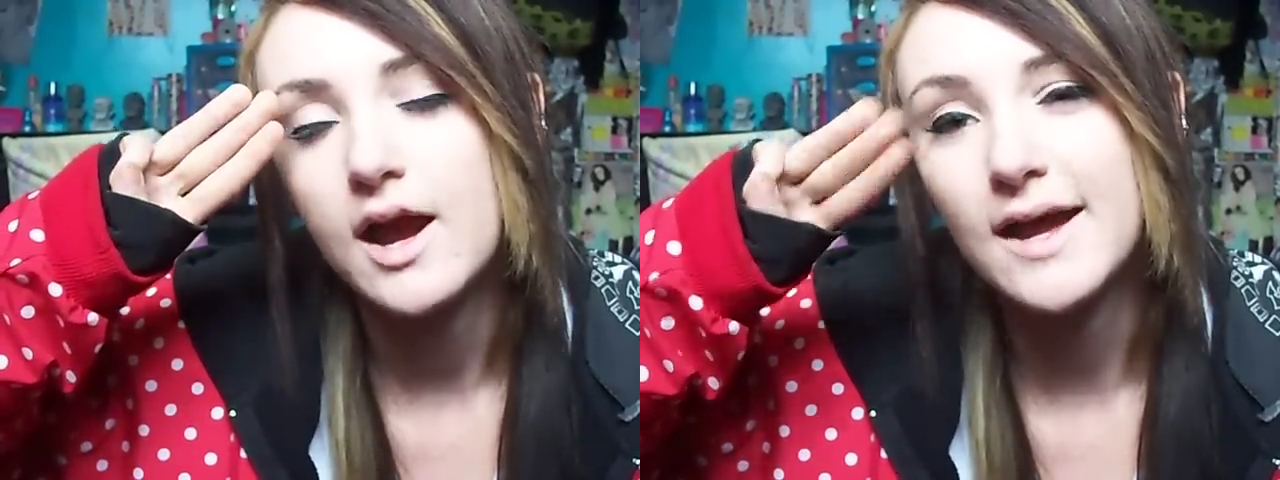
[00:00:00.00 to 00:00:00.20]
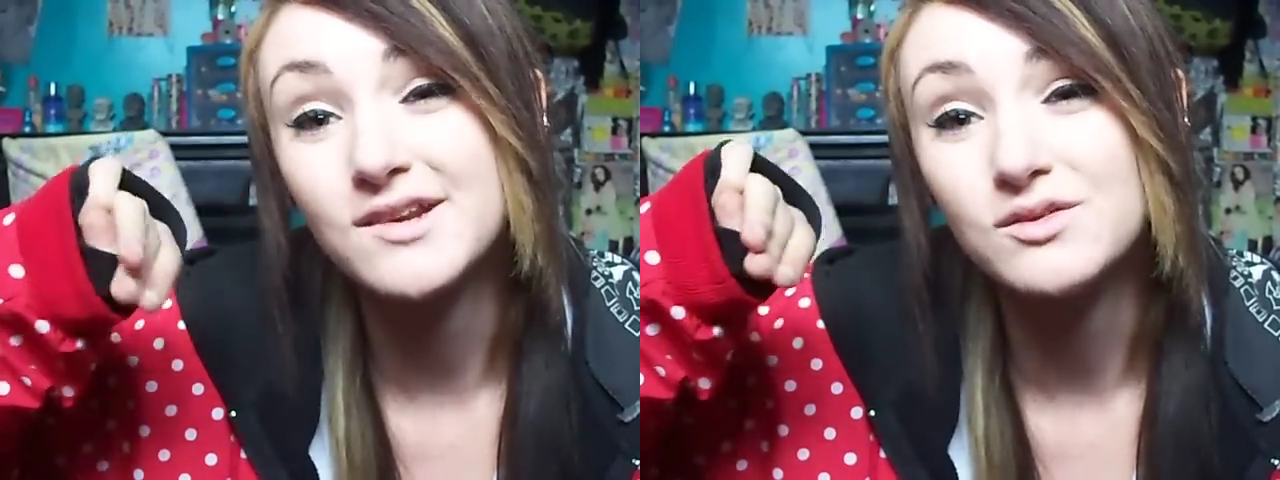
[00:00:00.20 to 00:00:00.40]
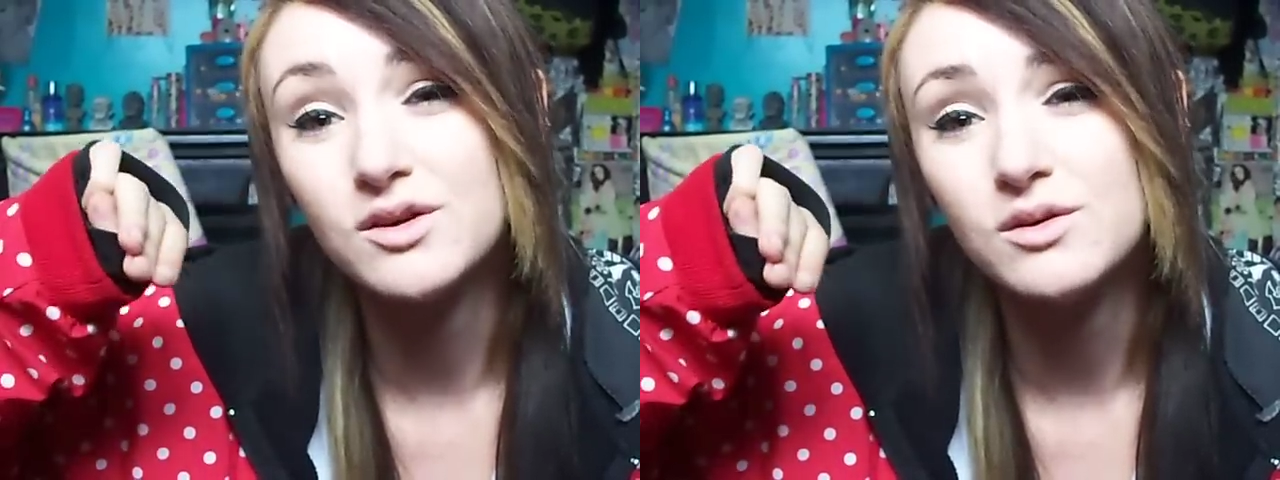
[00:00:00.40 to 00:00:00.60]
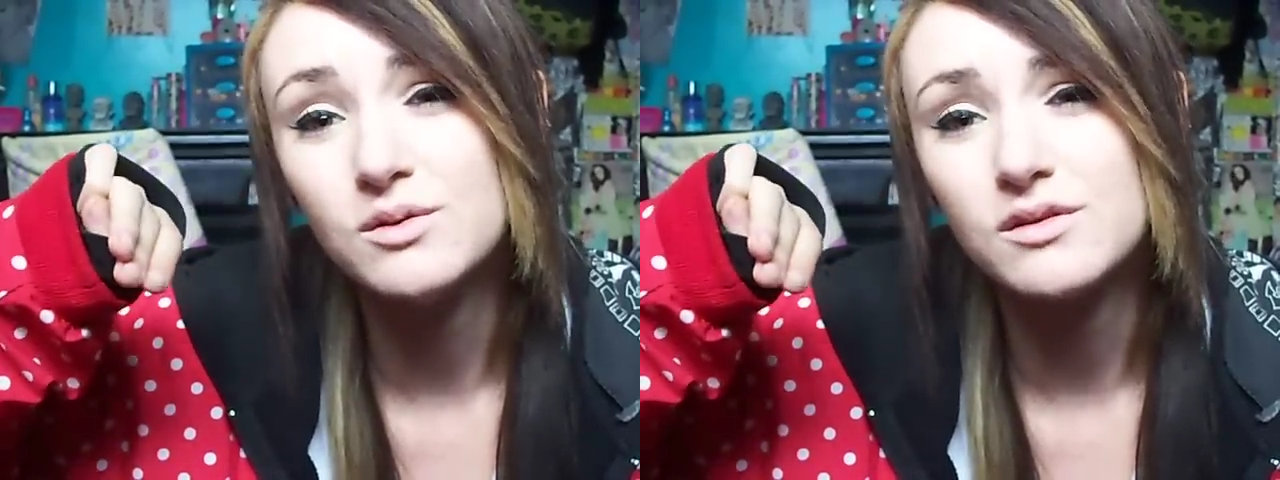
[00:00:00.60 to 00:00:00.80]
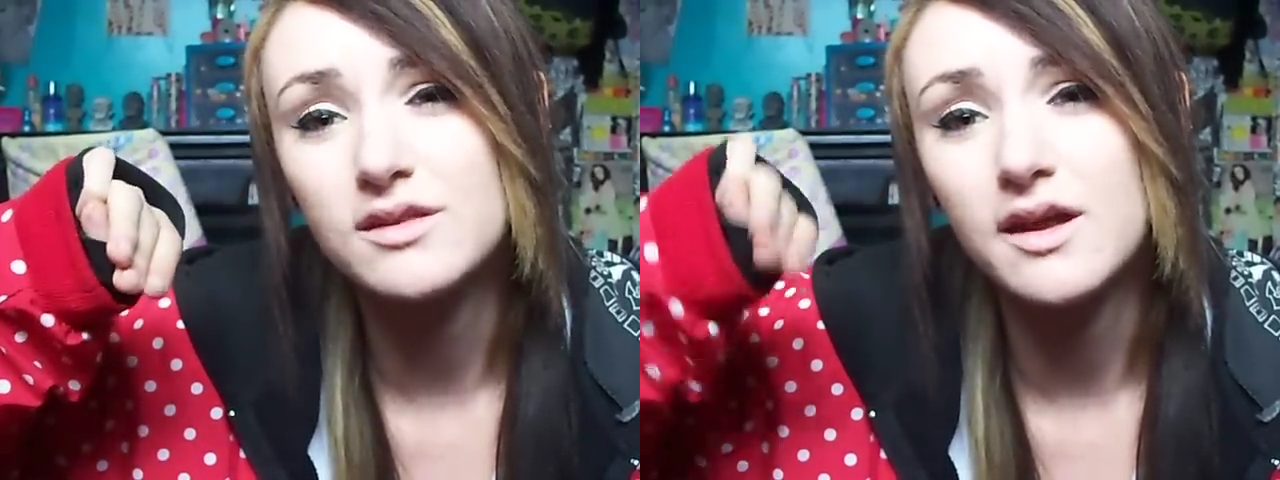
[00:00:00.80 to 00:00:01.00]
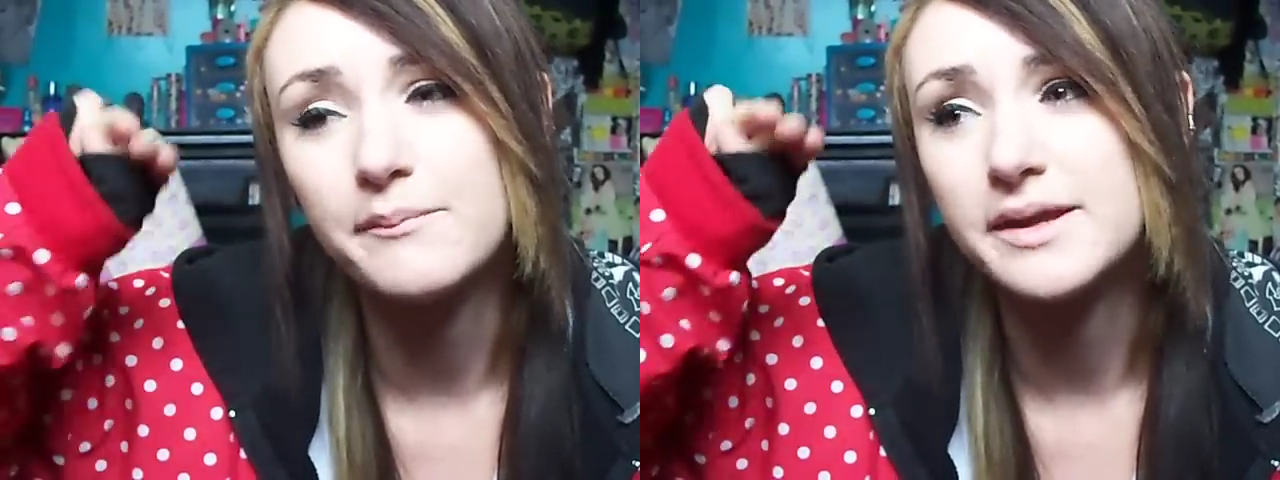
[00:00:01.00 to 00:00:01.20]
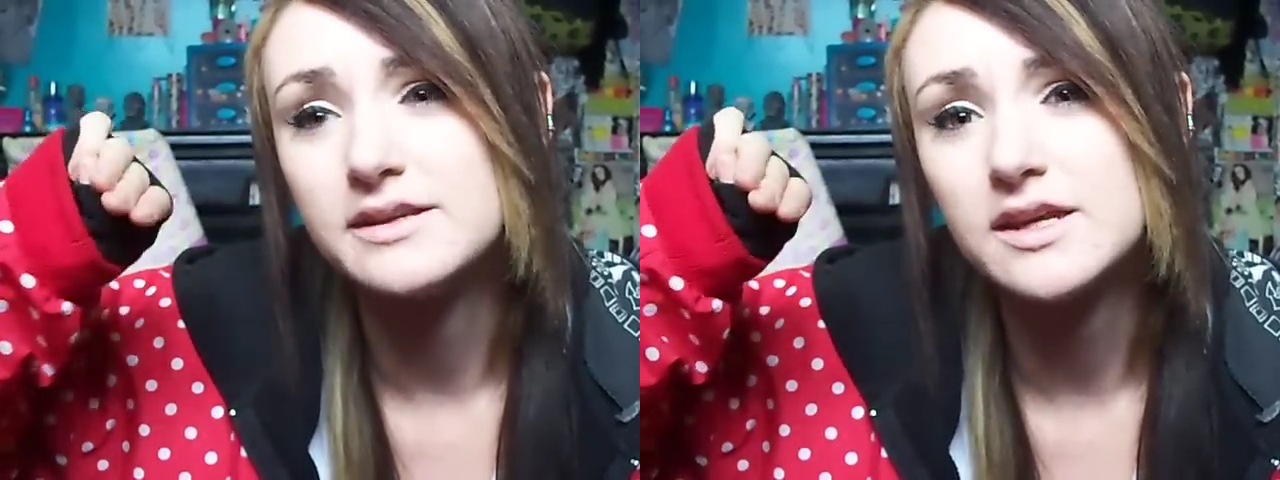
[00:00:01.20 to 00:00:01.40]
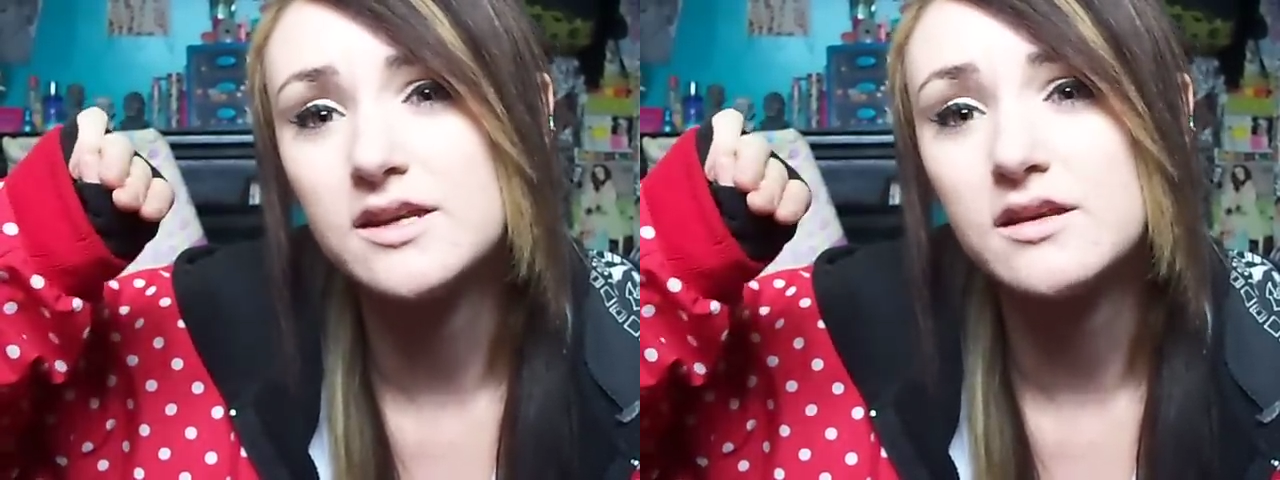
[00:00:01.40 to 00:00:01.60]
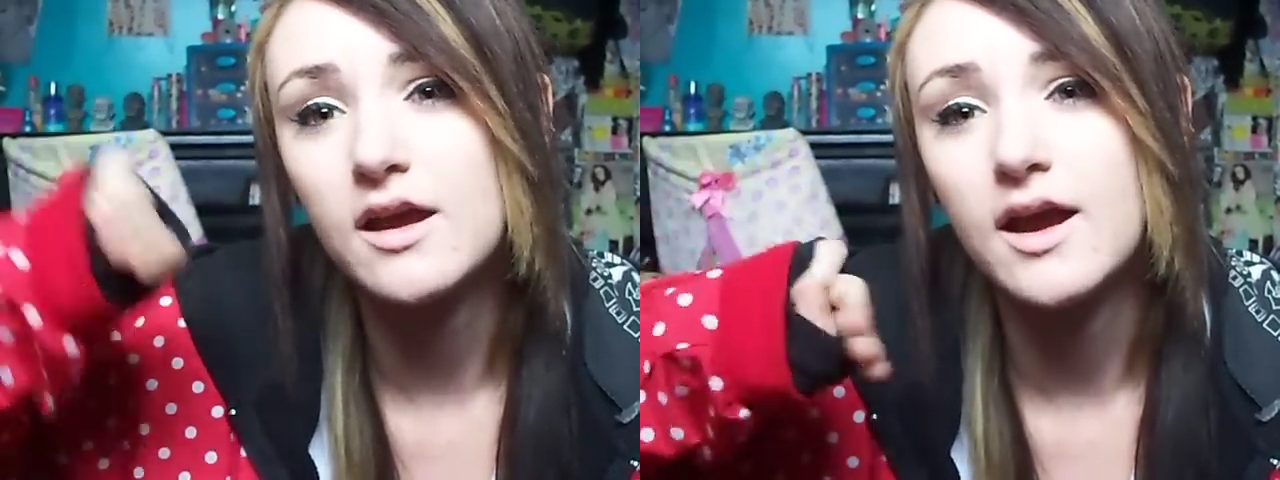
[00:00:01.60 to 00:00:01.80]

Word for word: I don't know the opinion.